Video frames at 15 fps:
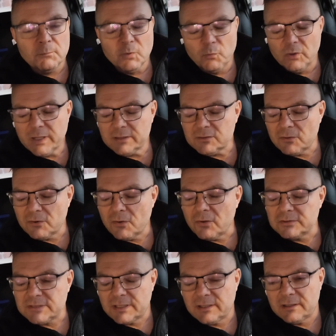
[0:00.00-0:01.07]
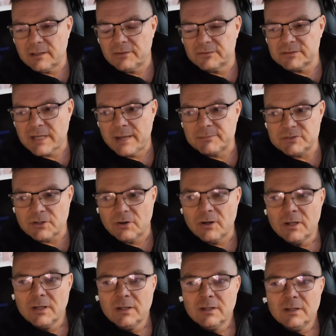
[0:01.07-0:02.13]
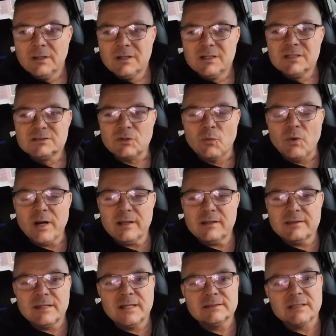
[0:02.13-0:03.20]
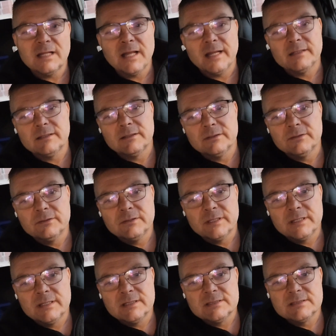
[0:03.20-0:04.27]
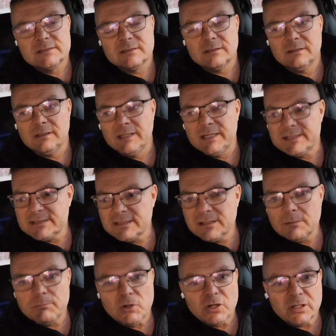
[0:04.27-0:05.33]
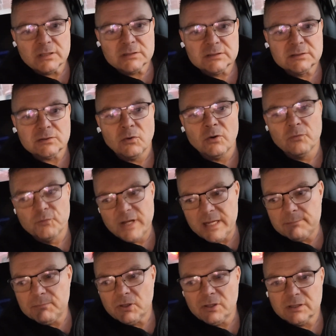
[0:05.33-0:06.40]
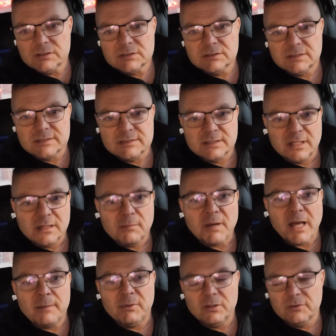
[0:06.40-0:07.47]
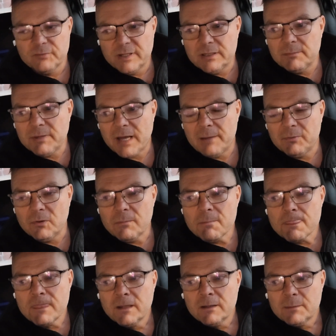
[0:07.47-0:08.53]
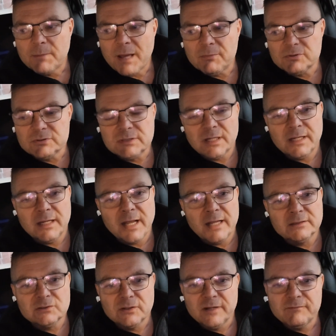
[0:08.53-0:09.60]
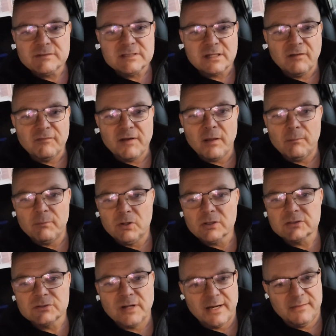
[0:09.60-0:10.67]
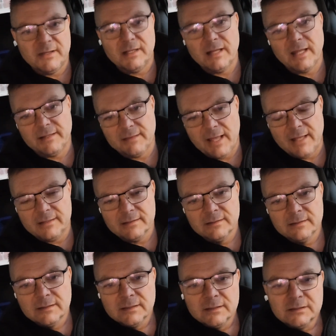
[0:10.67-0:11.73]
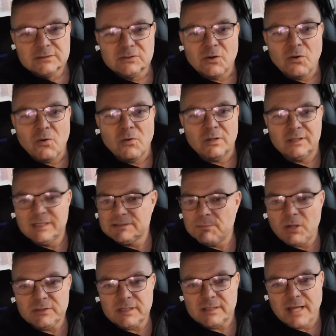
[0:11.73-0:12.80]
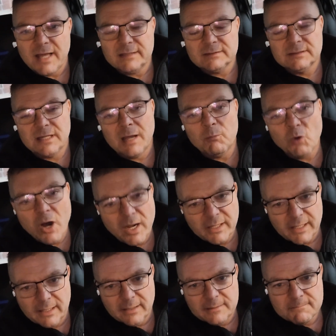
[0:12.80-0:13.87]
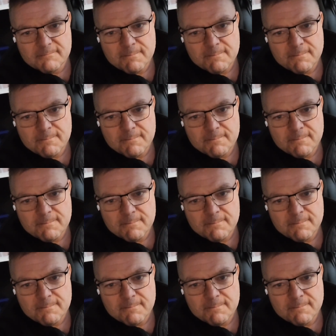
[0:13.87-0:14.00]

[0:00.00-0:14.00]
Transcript: But we'll get to those at another time. So one of the things I like to do is listen to books or read books, listen to the Bible or read the Bible, Bible study aids, or even self-help books or anything like that. So let's multitask. I'm walking.